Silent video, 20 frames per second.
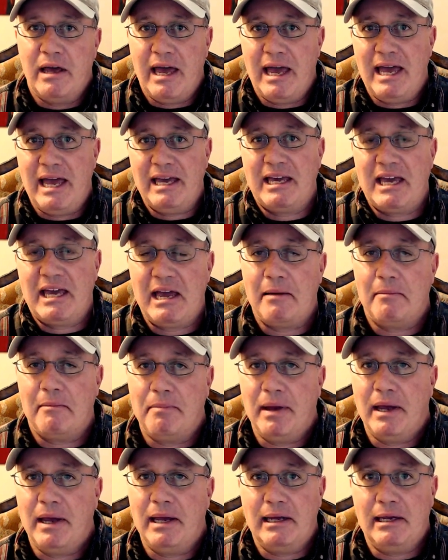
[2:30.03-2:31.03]
a
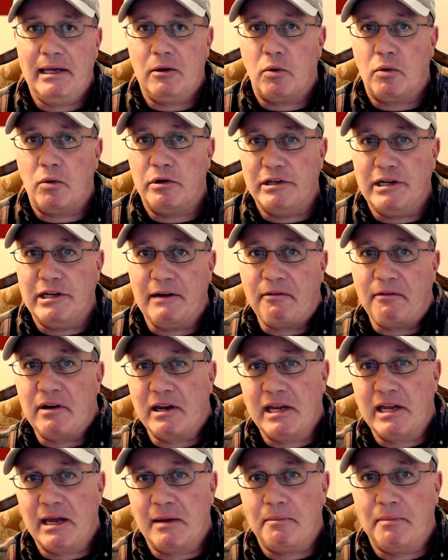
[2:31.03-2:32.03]
campaign or
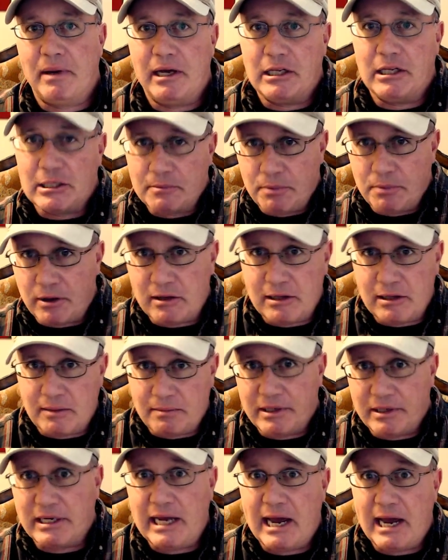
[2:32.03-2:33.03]
different campaigns, putting them
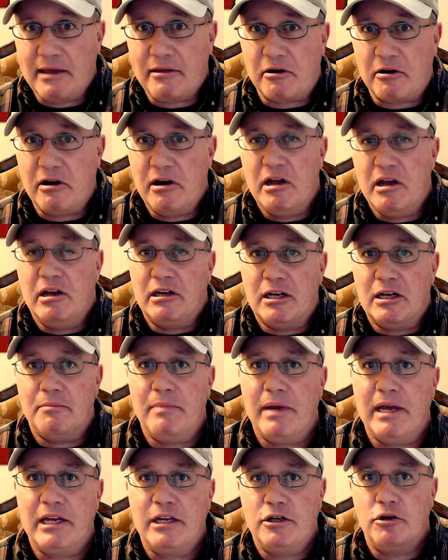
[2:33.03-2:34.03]
together to
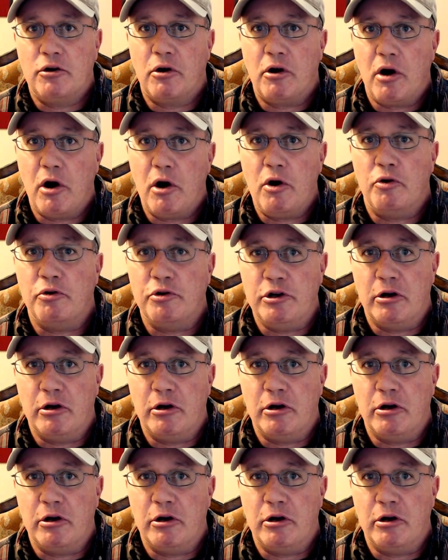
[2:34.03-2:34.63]
make your own.